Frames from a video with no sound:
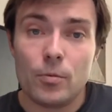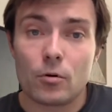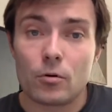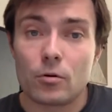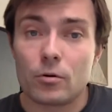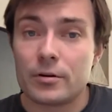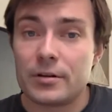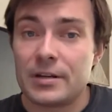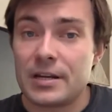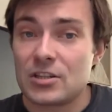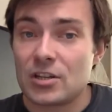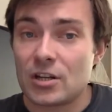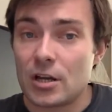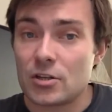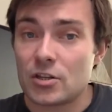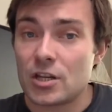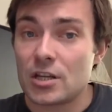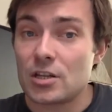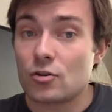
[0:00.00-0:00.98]
or
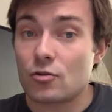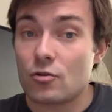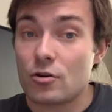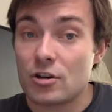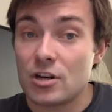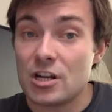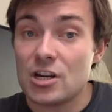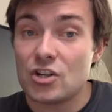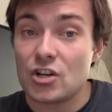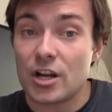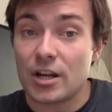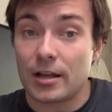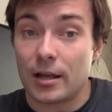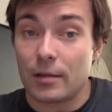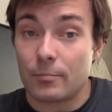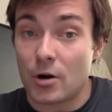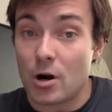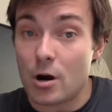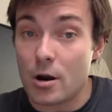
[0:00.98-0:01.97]
discussing
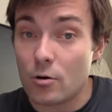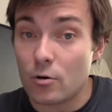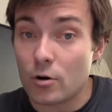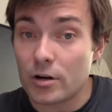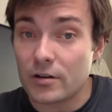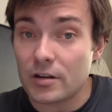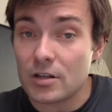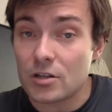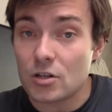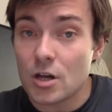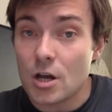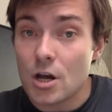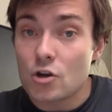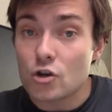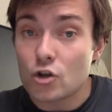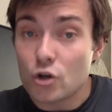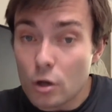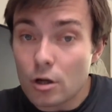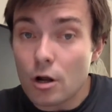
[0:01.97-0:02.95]
strategic priorities
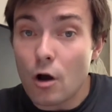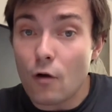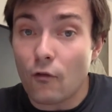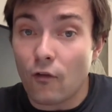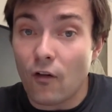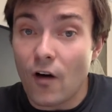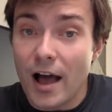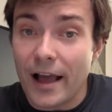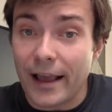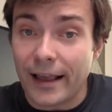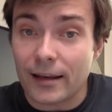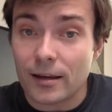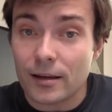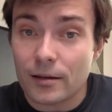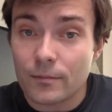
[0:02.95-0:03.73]
should go fine.